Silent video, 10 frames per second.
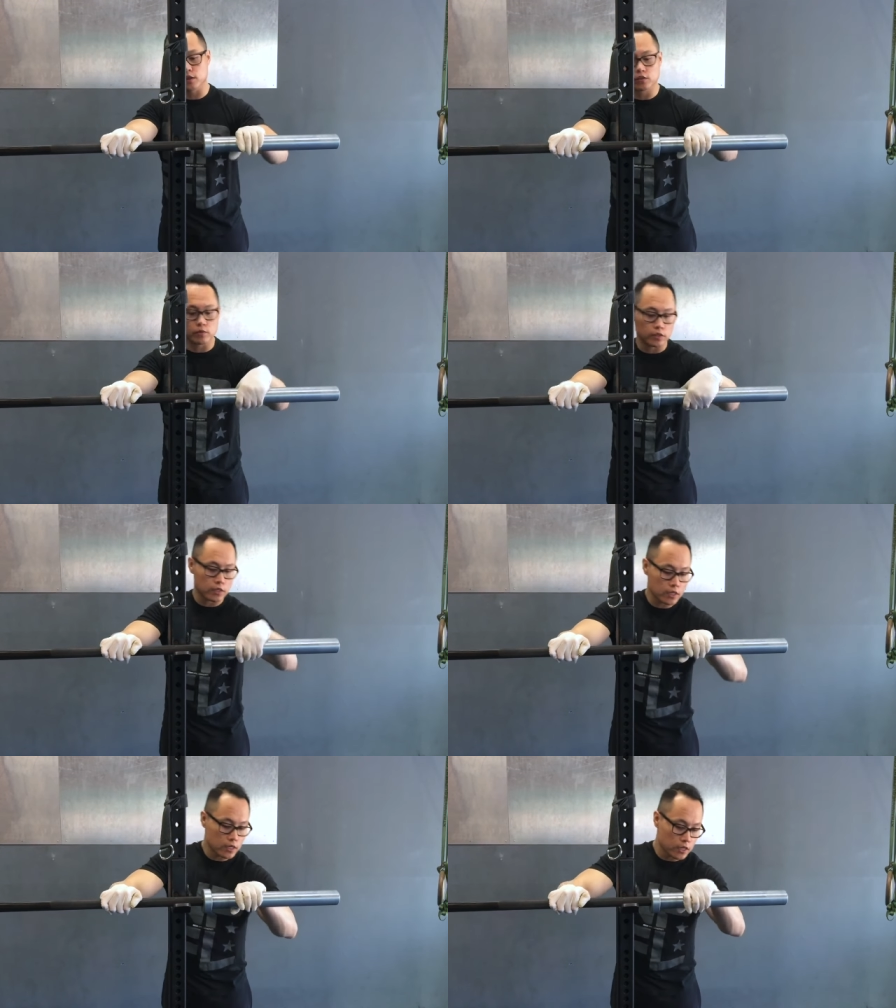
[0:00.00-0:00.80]
This
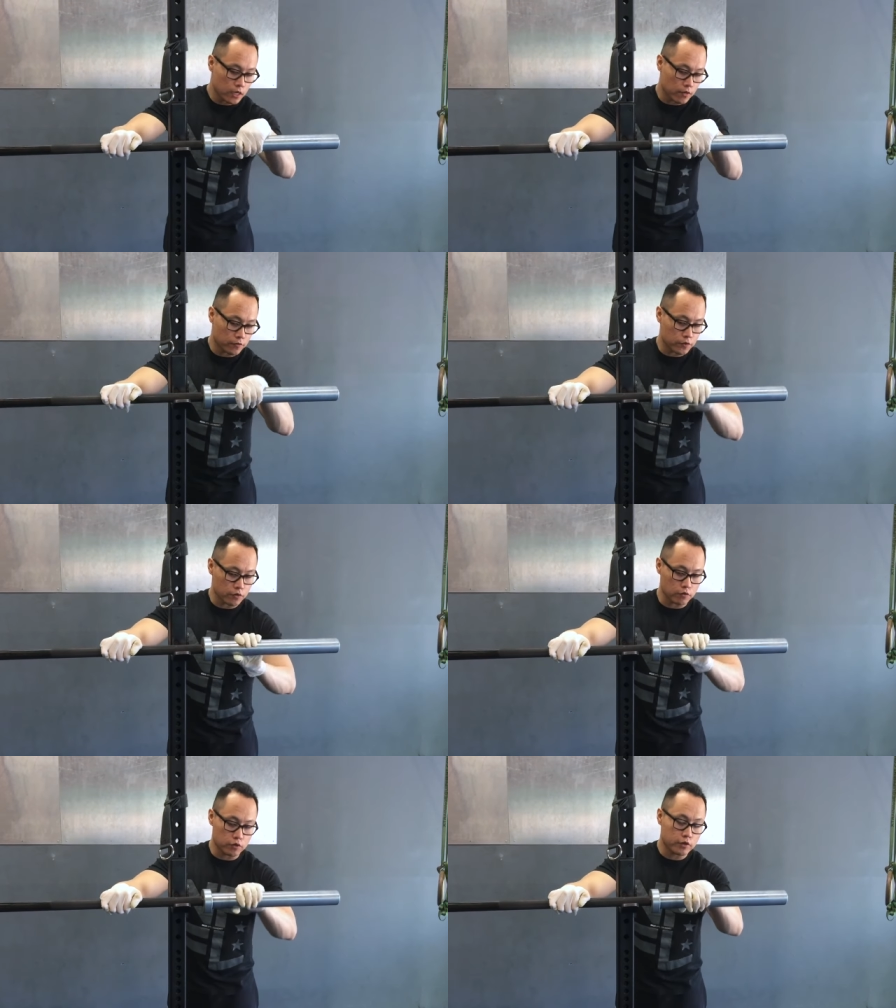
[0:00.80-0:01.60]
one, if
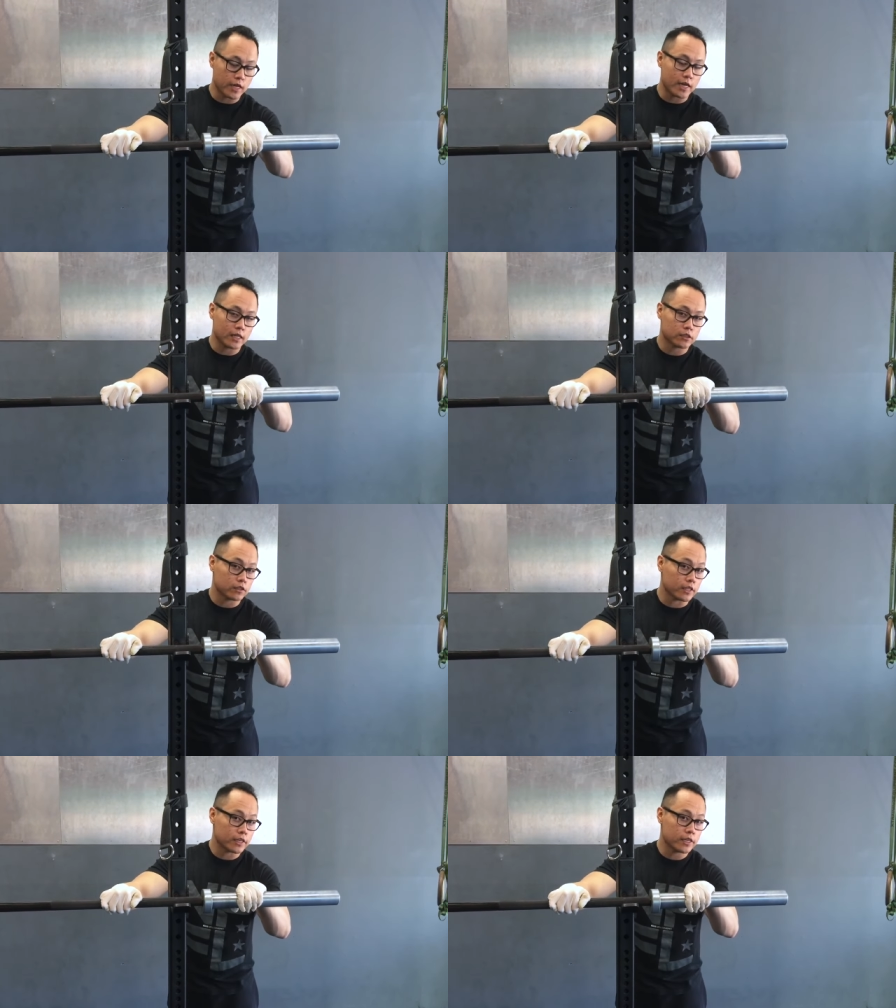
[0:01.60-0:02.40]
you, you can't
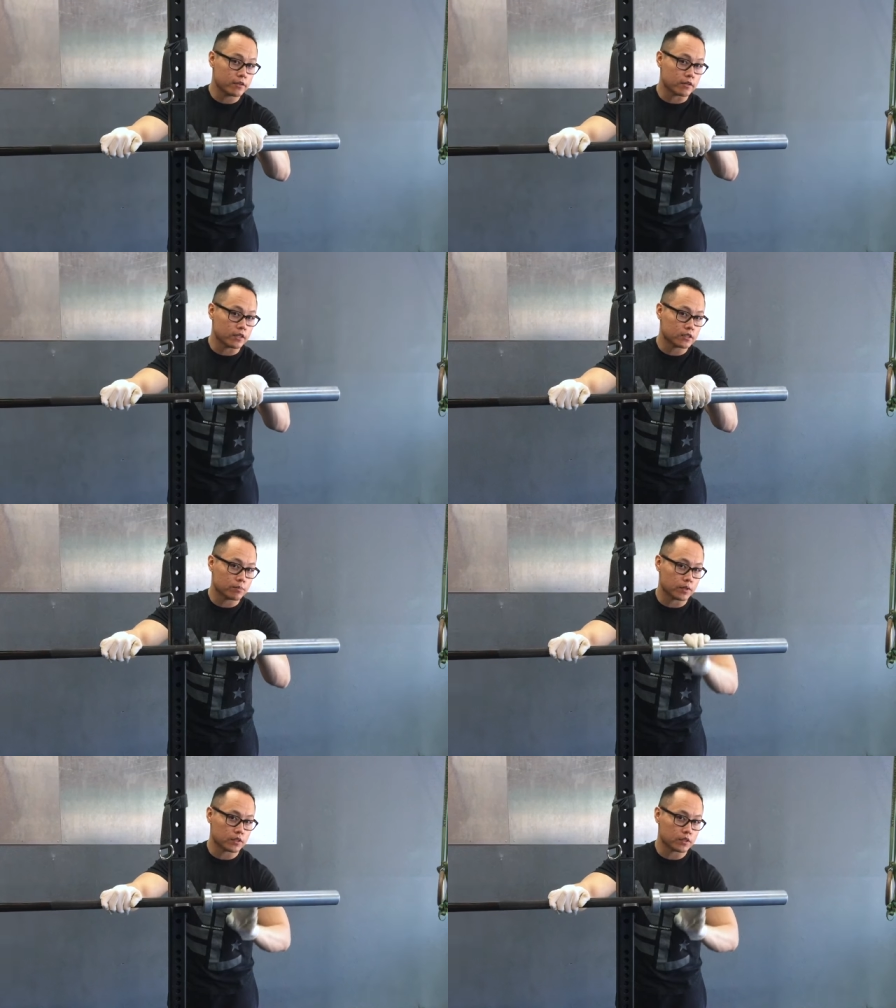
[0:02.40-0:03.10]
actually hear it,